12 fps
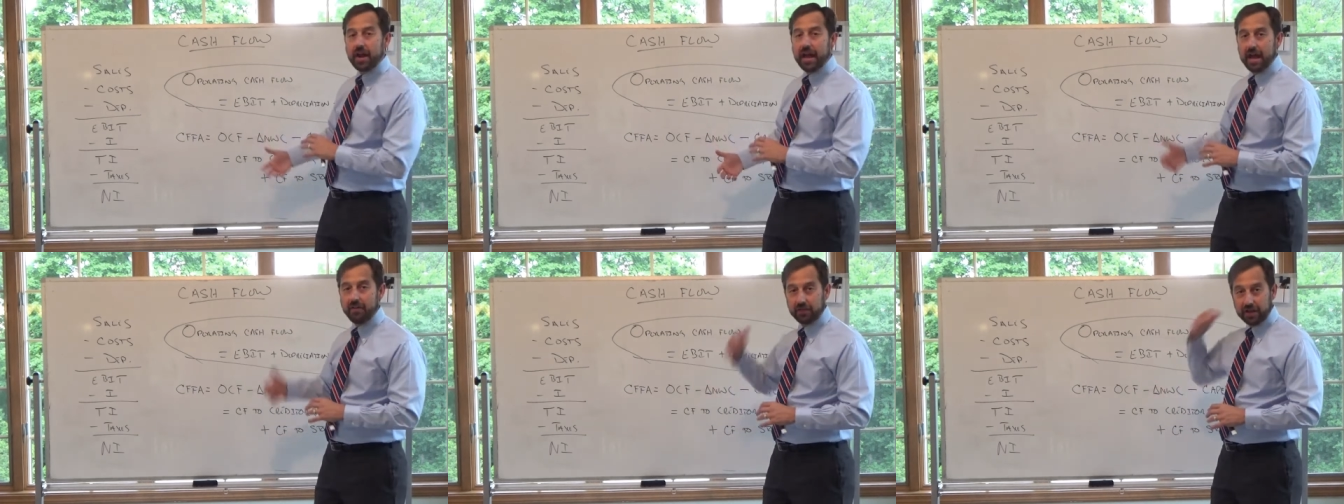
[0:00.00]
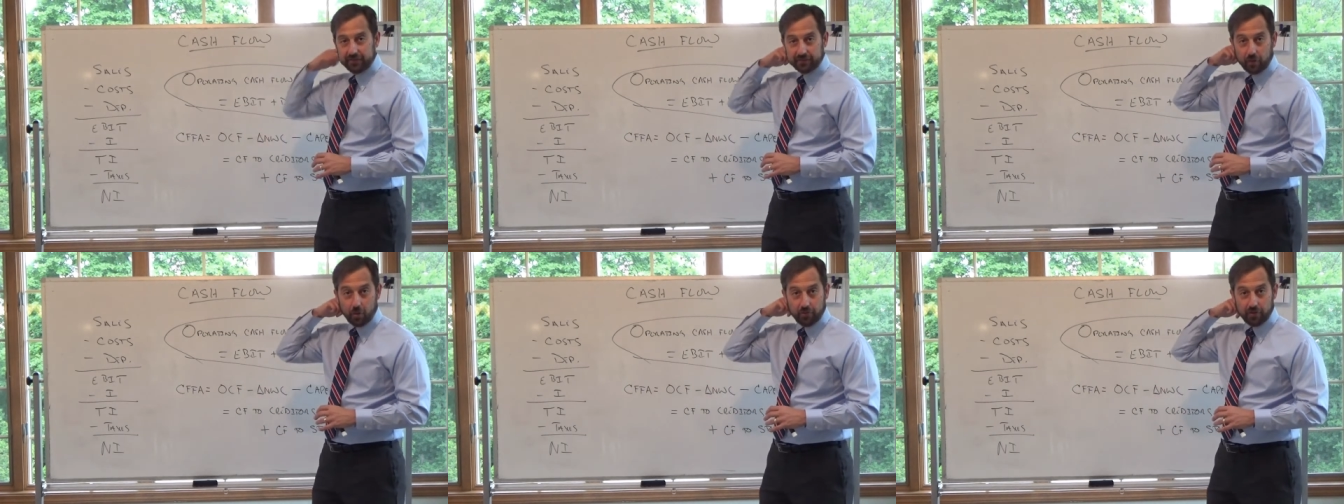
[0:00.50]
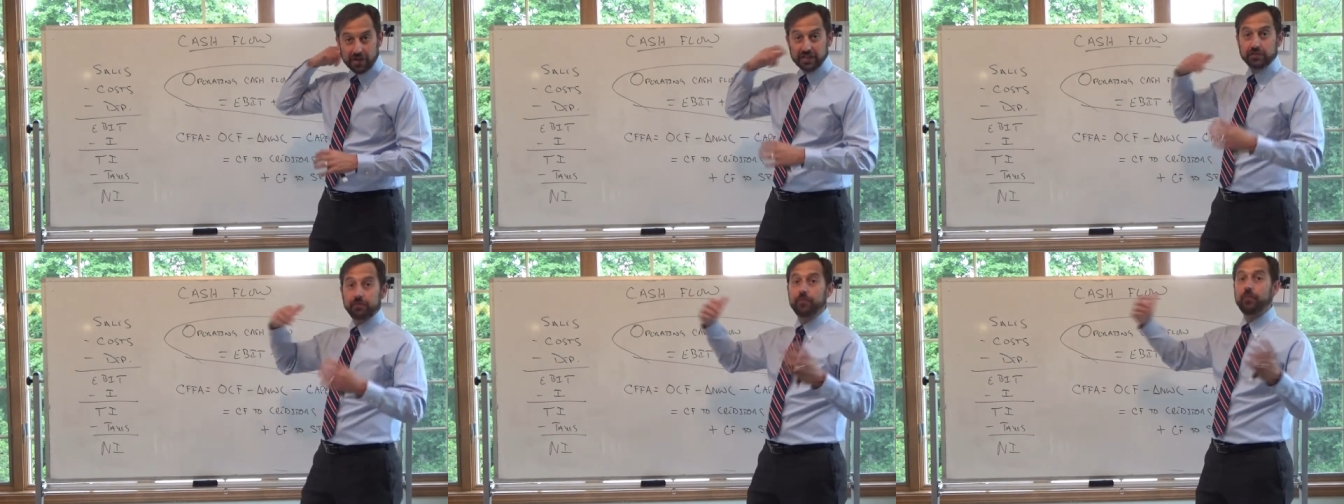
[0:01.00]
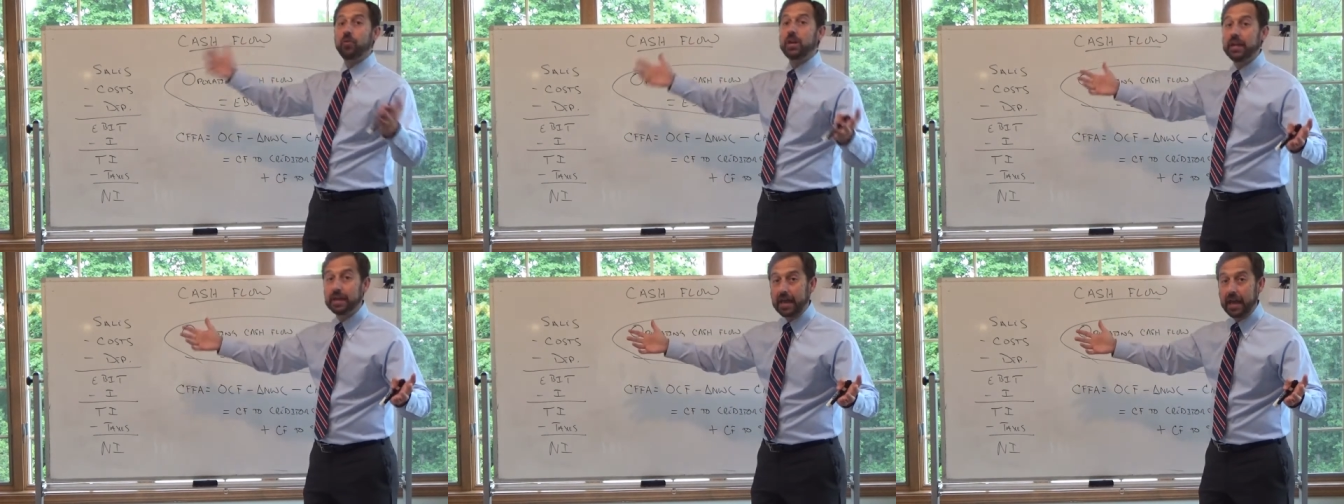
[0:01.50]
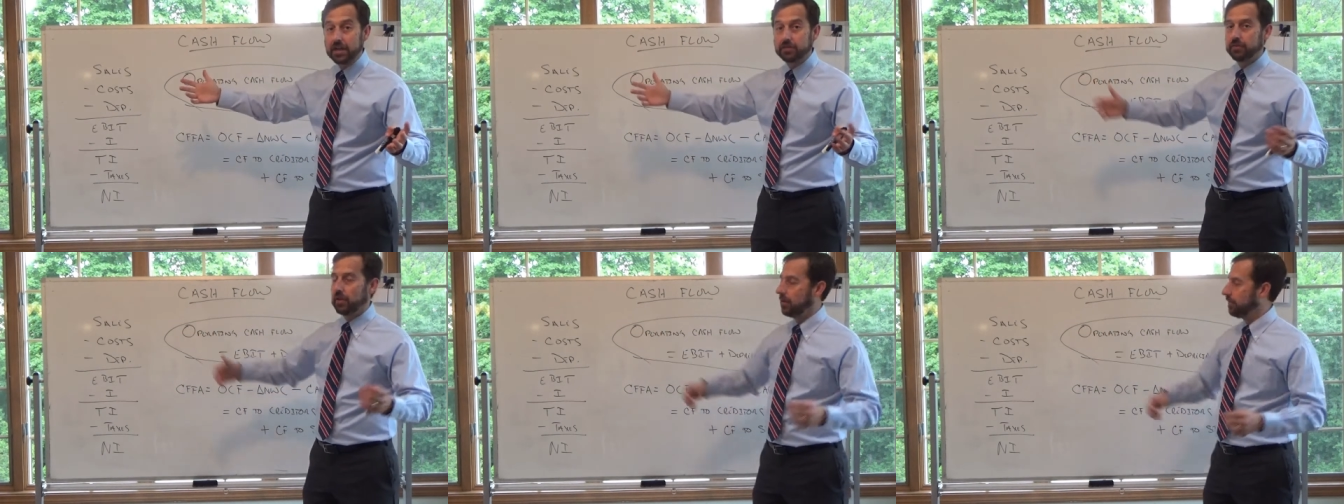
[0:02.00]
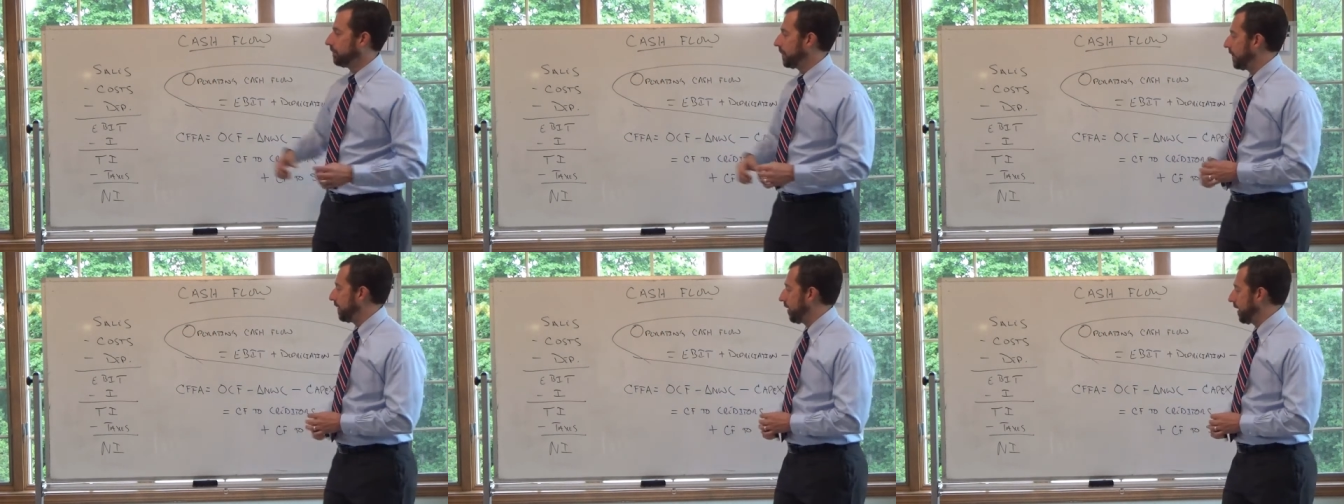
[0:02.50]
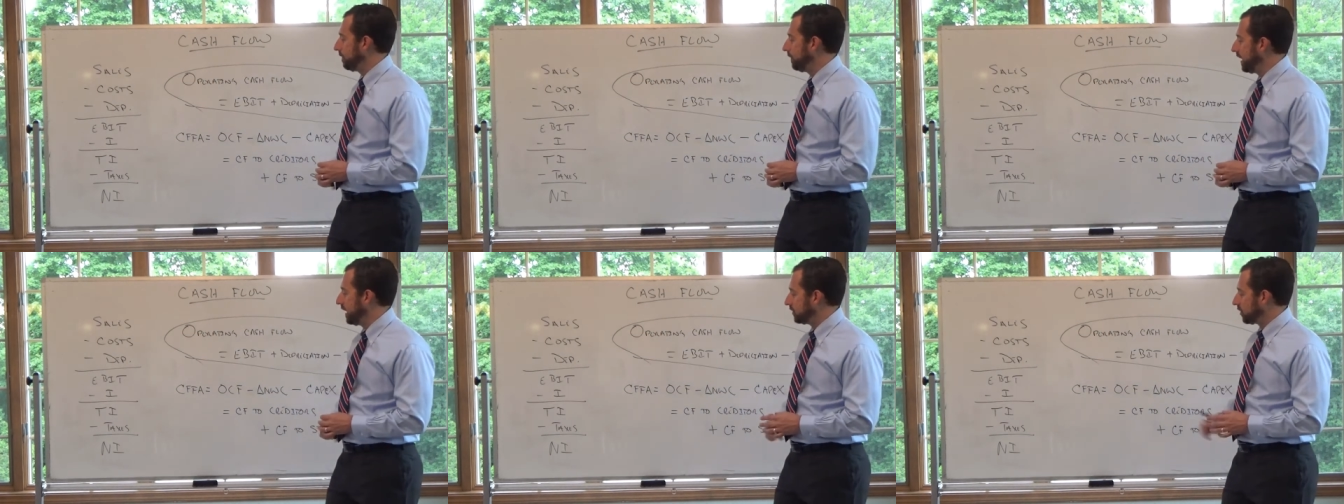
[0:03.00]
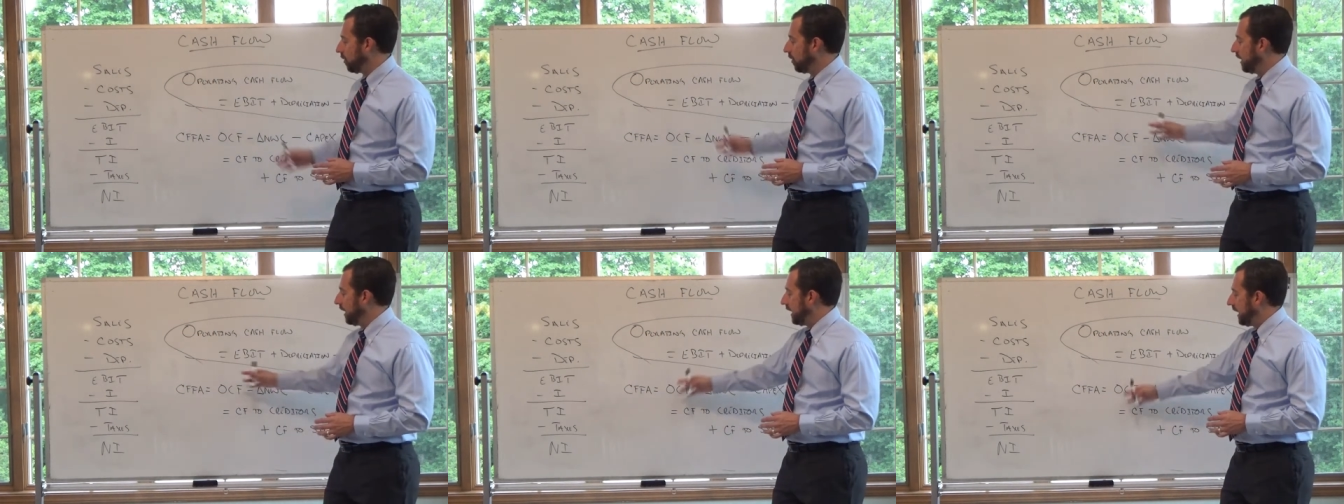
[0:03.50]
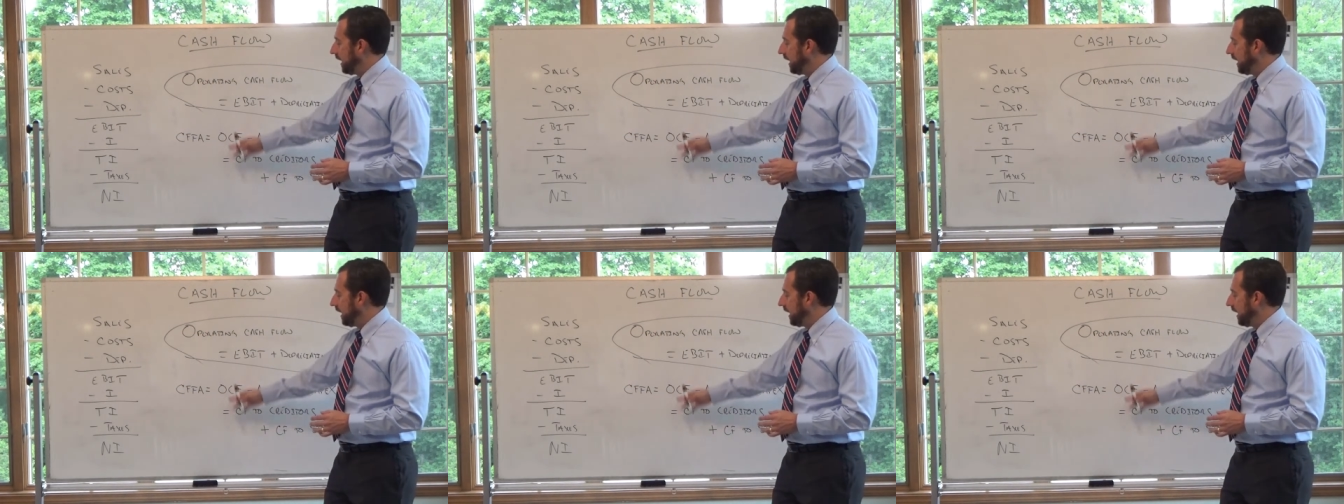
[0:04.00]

I have left over is free cash flow. Right? So,